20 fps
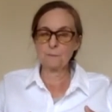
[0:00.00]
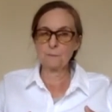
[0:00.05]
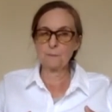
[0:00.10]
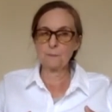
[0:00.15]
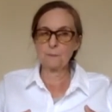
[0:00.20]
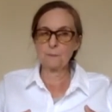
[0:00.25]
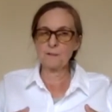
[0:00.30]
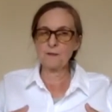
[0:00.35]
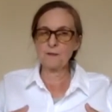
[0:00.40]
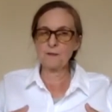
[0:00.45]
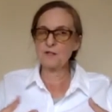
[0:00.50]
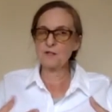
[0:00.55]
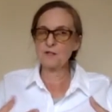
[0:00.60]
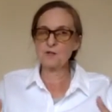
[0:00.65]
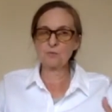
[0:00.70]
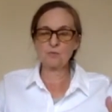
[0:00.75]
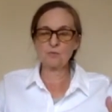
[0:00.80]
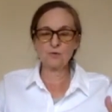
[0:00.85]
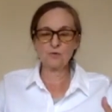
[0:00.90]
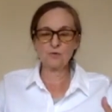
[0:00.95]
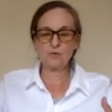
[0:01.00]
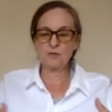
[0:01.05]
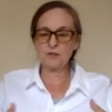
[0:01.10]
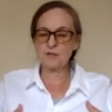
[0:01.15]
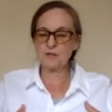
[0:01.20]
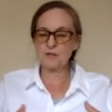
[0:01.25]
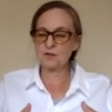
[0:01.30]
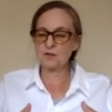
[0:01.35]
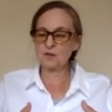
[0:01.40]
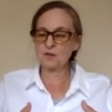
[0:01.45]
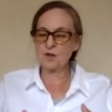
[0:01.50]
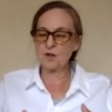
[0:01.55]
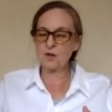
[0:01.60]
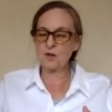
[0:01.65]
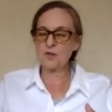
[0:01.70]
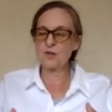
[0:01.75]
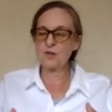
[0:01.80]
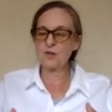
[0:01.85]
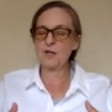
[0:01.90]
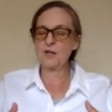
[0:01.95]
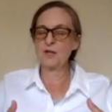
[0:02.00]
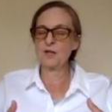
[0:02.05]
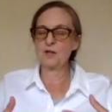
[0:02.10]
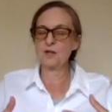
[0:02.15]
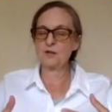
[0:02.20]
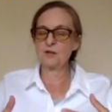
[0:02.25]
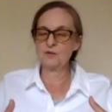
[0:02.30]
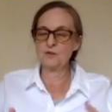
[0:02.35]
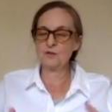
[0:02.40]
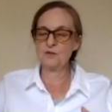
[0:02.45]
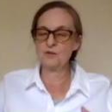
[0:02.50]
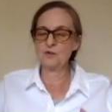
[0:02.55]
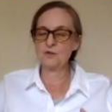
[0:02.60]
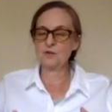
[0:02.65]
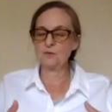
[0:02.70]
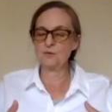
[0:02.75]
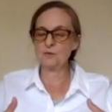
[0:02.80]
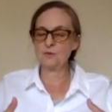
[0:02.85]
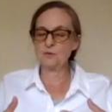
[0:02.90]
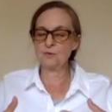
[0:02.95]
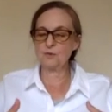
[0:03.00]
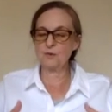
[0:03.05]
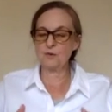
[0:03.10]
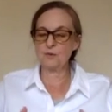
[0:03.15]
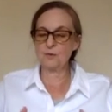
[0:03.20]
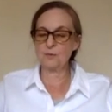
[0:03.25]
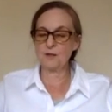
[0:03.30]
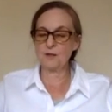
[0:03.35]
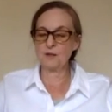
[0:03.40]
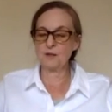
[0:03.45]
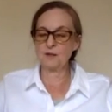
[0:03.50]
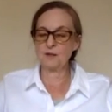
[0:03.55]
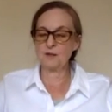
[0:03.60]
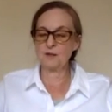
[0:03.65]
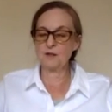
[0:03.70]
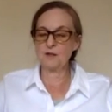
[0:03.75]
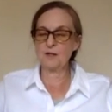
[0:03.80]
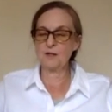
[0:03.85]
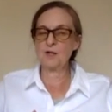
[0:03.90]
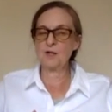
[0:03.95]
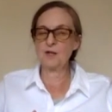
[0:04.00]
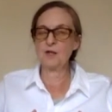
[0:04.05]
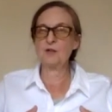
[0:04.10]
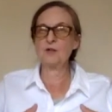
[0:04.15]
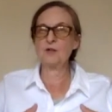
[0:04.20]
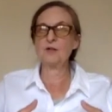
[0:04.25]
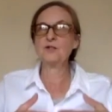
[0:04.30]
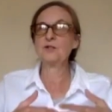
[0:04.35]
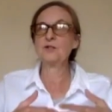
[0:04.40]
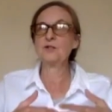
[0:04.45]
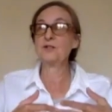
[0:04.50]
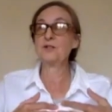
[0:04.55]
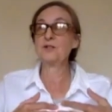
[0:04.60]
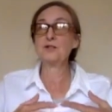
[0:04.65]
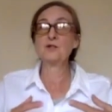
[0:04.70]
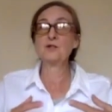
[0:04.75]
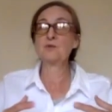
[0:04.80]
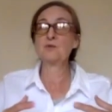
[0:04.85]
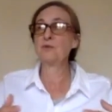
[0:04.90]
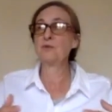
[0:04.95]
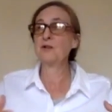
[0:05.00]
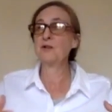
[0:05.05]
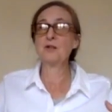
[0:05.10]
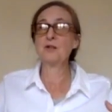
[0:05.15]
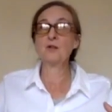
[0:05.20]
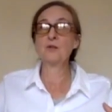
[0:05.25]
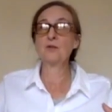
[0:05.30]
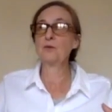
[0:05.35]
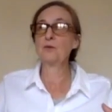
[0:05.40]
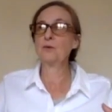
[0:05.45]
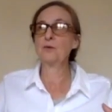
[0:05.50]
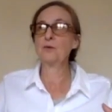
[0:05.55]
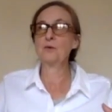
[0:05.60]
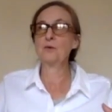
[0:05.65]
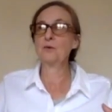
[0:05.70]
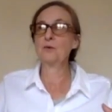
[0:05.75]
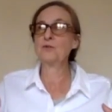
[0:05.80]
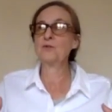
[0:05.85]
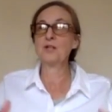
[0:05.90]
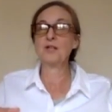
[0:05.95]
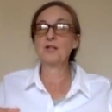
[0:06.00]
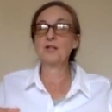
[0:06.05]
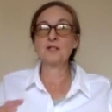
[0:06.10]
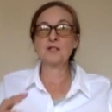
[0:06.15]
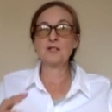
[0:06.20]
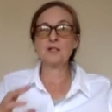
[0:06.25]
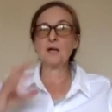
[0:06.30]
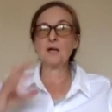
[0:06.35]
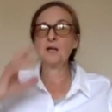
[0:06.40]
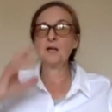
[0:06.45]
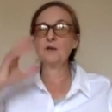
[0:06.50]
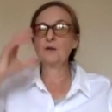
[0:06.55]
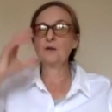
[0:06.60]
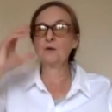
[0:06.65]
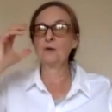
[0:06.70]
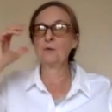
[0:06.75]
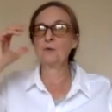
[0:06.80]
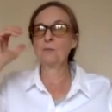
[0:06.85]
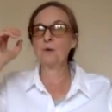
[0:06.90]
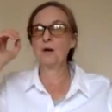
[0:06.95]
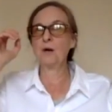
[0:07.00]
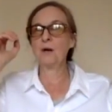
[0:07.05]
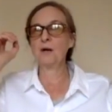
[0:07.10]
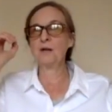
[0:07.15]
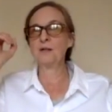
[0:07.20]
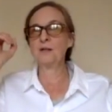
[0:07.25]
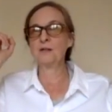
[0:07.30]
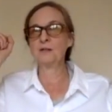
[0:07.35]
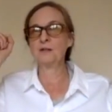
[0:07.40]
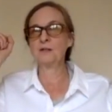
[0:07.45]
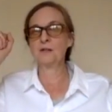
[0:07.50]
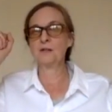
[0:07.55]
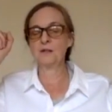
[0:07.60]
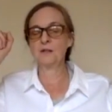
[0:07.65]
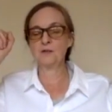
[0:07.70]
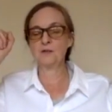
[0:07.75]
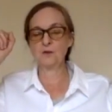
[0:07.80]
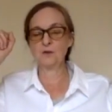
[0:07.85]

their disapproval is nothing to do with me. They're just expressing thoughts inside their own mind that are